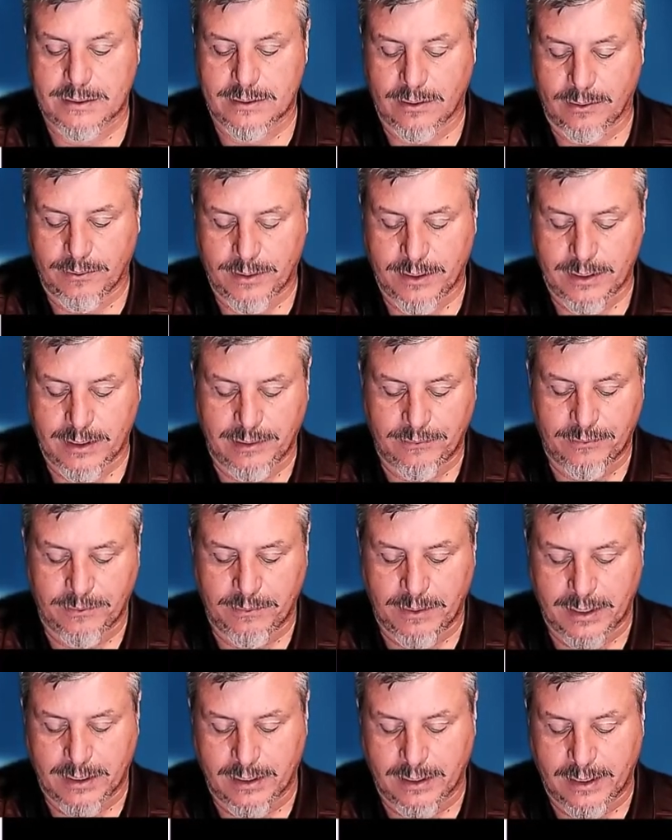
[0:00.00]
So we can
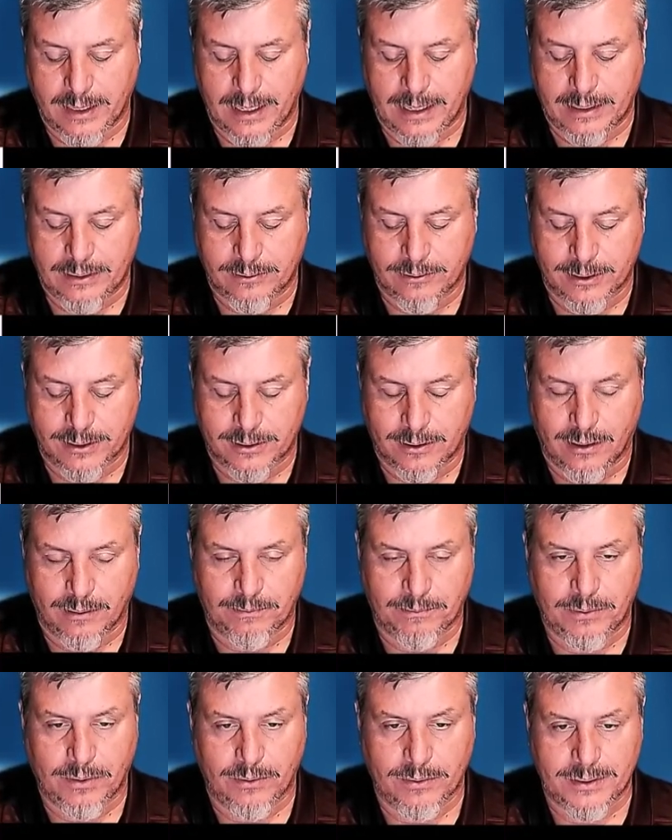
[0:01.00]
even make a category
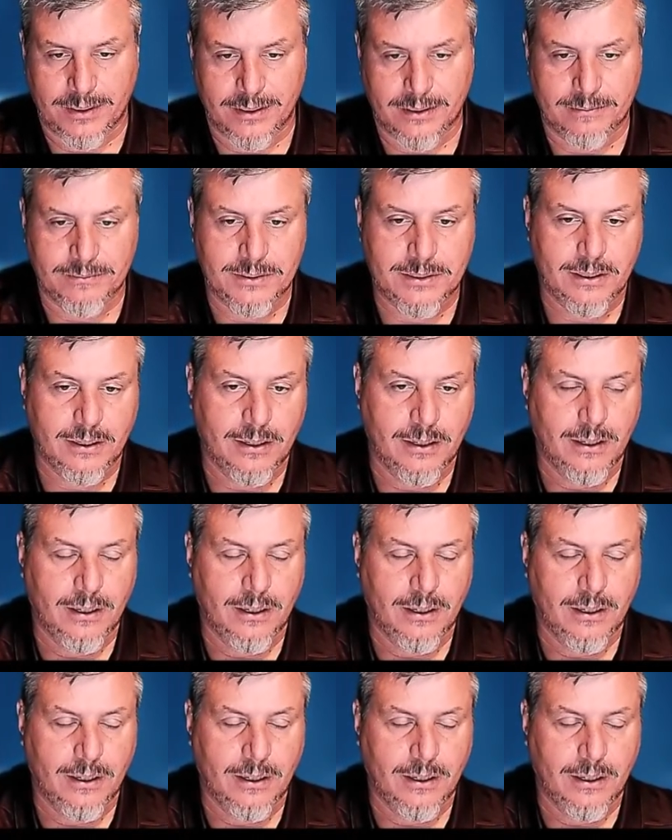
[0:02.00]
called podiums,